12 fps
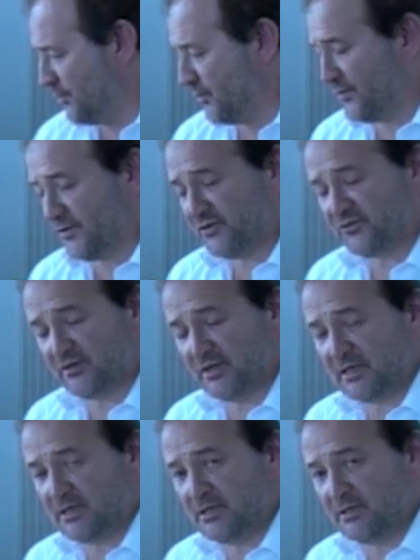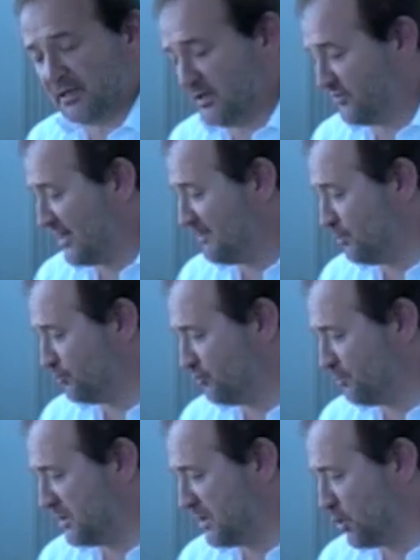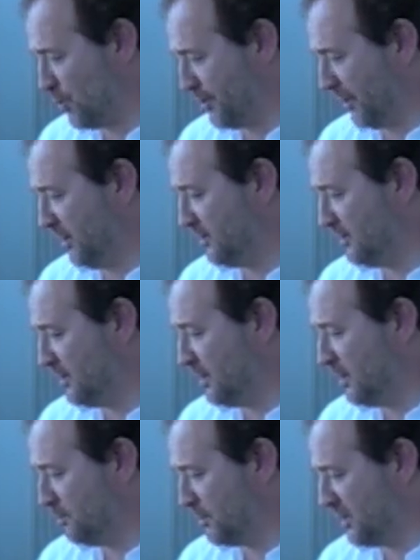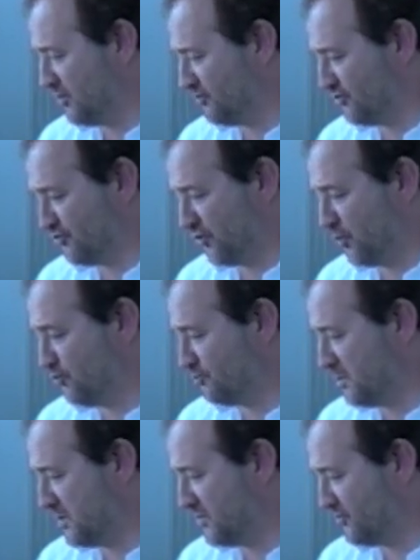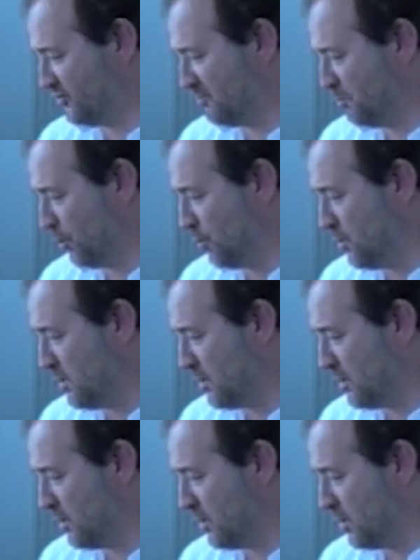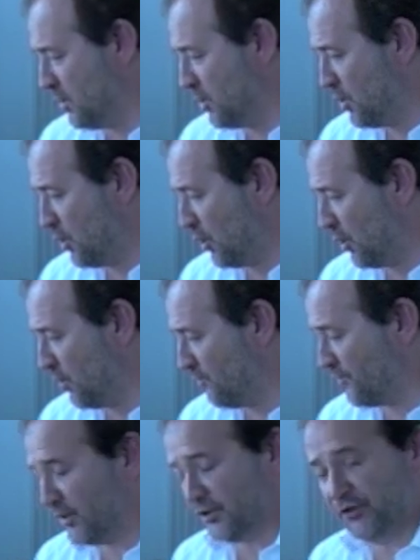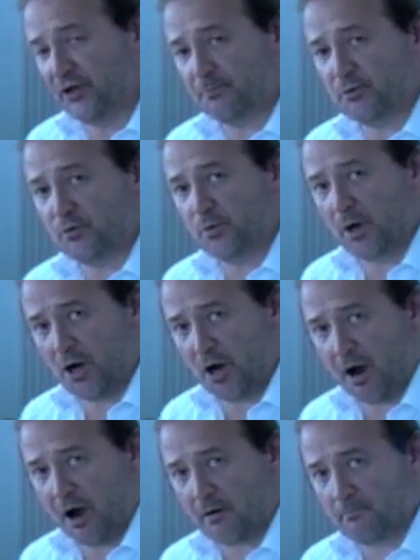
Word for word: that this key is able to be copied because it shows me the symbol of WR.